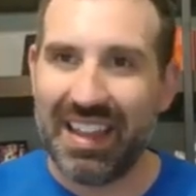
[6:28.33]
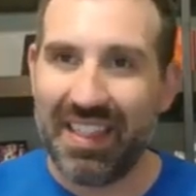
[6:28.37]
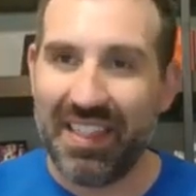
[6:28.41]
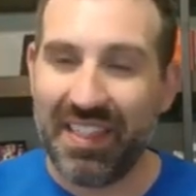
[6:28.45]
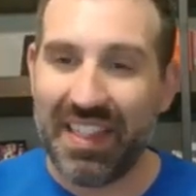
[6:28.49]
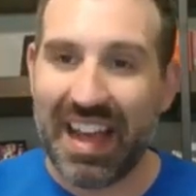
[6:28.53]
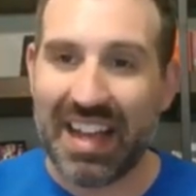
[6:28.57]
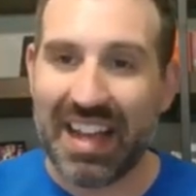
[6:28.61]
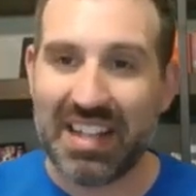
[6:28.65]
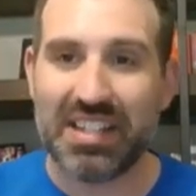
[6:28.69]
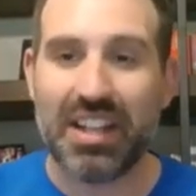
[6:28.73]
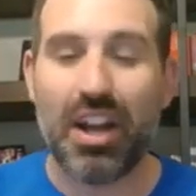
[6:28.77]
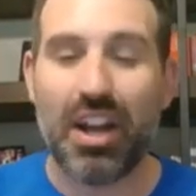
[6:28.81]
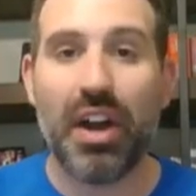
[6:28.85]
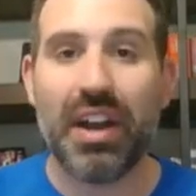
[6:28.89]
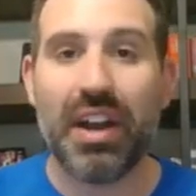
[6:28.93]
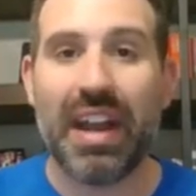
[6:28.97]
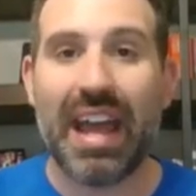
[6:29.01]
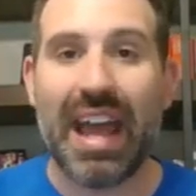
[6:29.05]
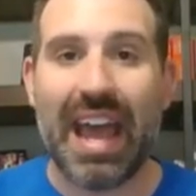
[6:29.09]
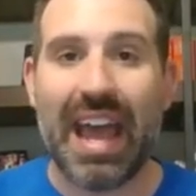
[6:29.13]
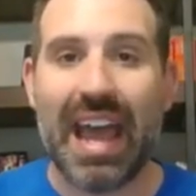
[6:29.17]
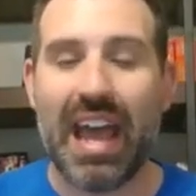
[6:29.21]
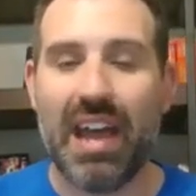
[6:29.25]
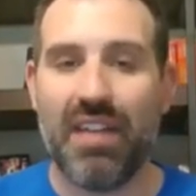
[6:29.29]
That's
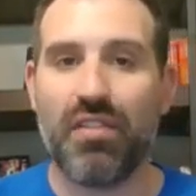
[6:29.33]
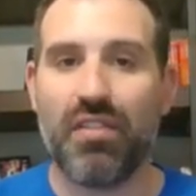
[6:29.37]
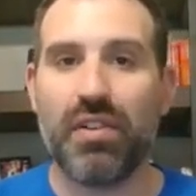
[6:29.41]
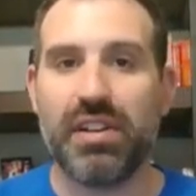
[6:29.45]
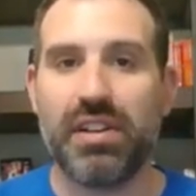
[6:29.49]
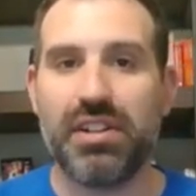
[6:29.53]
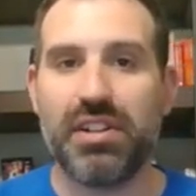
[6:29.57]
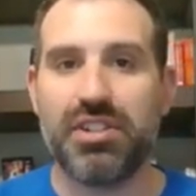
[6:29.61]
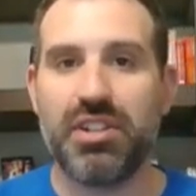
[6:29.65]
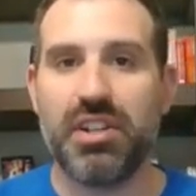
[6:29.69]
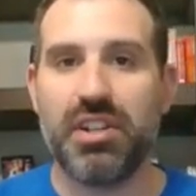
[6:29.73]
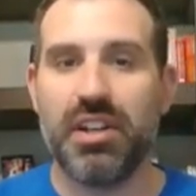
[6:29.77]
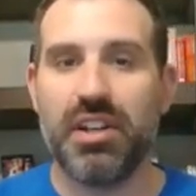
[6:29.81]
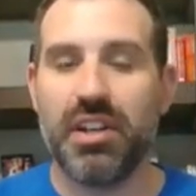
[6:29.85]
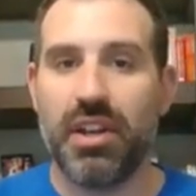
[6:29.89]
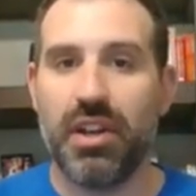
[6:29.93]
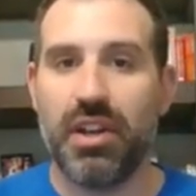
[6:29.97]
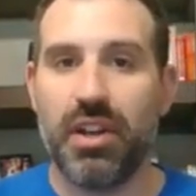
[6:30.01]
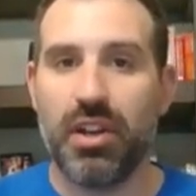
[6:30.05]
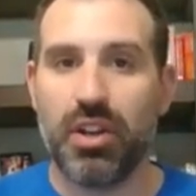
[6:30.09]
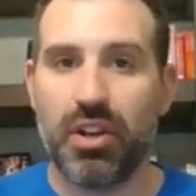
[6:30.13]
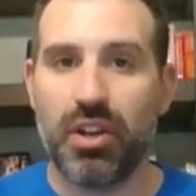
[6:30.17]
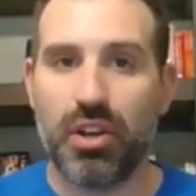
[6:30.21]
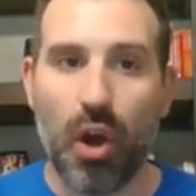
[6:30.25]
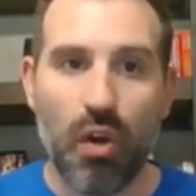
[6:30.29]
on average.
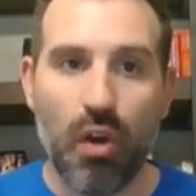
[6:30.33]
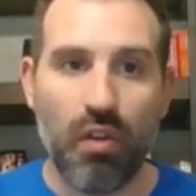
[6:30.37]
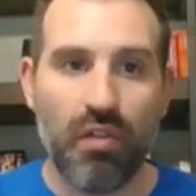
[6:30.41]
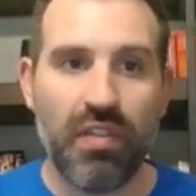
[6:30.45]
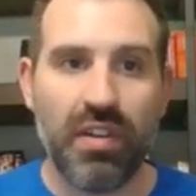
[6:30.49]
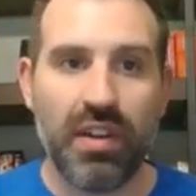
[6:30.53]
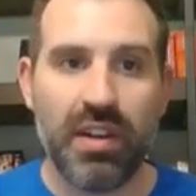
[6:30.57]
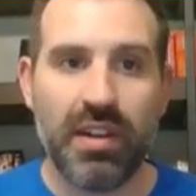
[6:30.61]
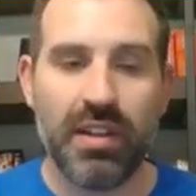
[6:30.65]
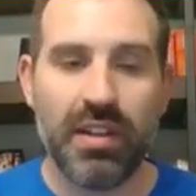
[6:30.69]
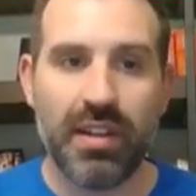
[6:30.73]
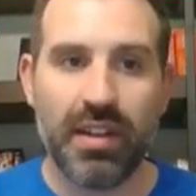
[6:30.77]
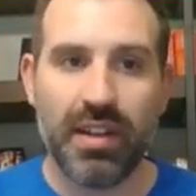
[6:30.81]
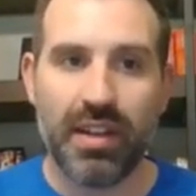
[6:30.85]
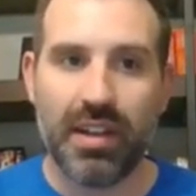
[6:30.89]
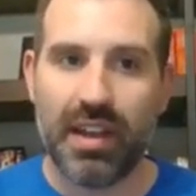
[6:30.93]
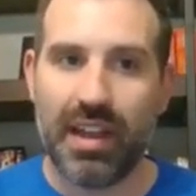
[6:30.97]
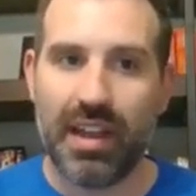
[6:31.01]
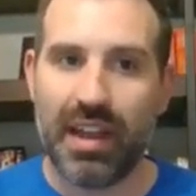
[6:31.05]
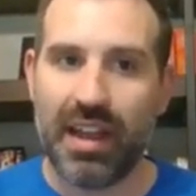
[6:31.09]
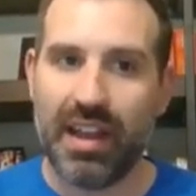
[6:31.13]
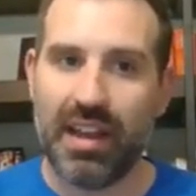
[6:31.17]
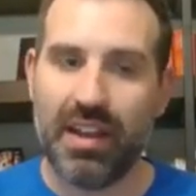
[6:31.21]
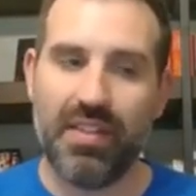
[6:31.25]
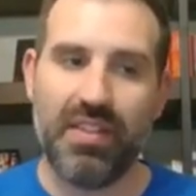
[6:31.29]
COVID
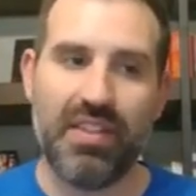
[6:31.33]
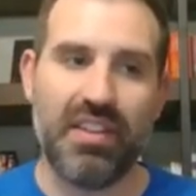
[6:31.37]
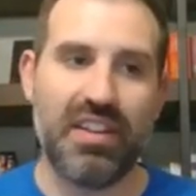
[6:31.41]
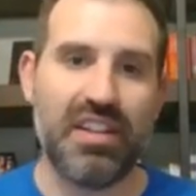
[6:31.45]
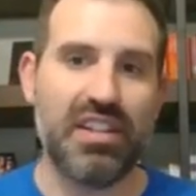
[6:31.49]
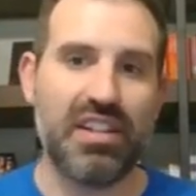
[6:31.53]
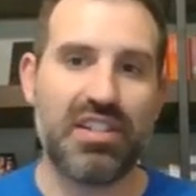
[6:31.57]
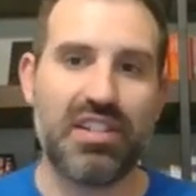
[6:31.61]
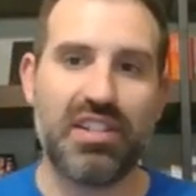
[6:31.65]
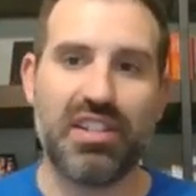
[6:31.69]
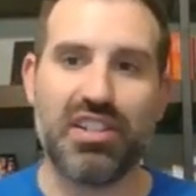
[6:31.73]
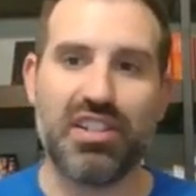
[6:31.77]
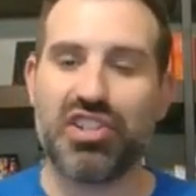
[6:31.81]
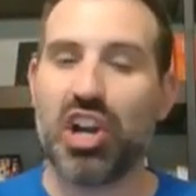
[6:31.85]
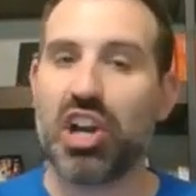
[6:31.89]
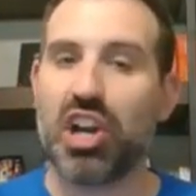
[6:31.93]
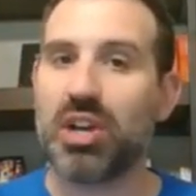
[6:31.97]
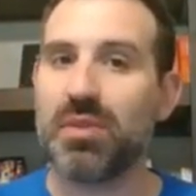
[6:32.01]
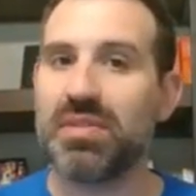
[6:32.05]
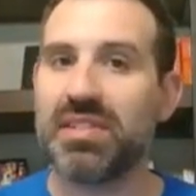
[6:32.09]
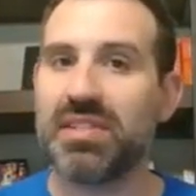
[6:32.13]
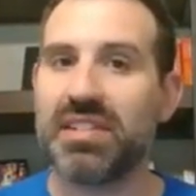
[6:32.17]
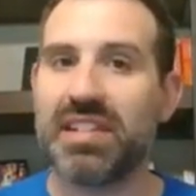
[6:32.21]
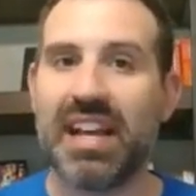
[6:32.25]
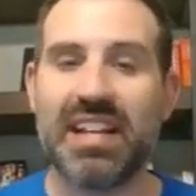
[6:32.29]
and just the
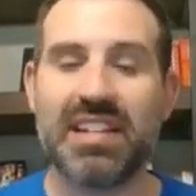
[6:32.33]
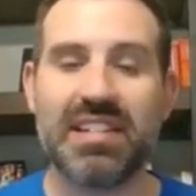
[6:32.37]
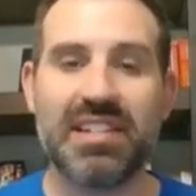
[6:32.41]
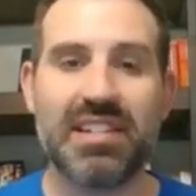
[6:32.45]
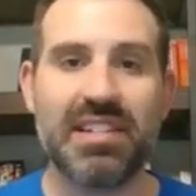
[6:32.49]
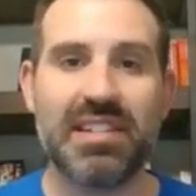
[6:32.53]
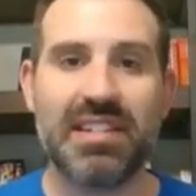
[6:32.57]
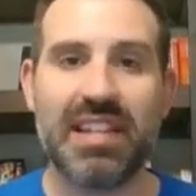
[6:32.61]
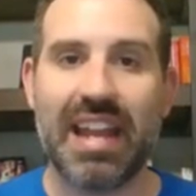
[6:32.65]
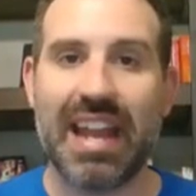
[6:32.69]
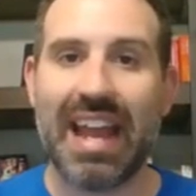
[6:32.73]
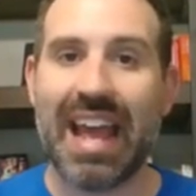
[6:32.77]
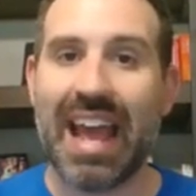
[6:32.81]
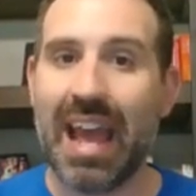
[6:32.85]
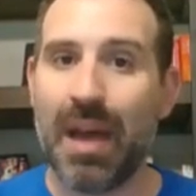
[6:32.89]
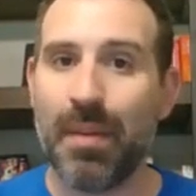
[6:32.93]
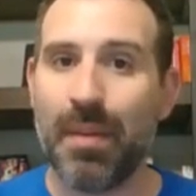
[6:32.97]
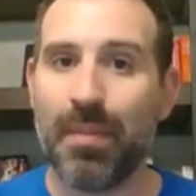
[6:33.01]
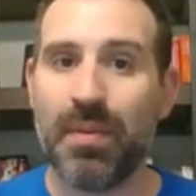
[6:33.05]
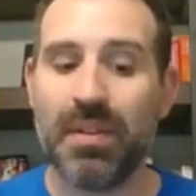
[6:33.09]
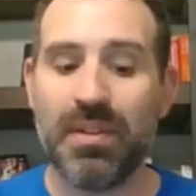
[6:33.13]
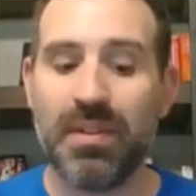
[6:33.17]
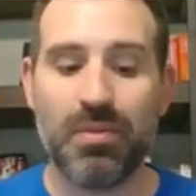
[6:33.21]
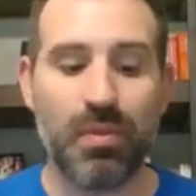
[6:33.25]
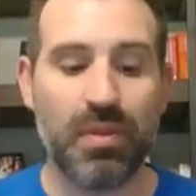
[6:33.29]
circumstances that
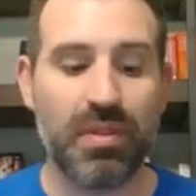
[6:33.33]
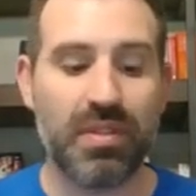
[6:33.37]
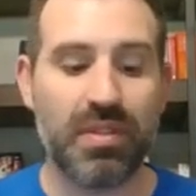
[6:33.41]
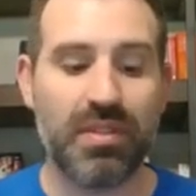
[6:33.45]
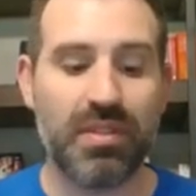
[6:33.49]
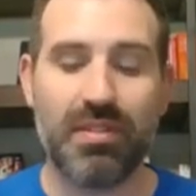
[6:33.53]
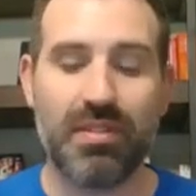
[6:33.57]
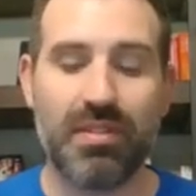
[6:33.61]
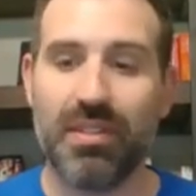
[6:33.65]
happened with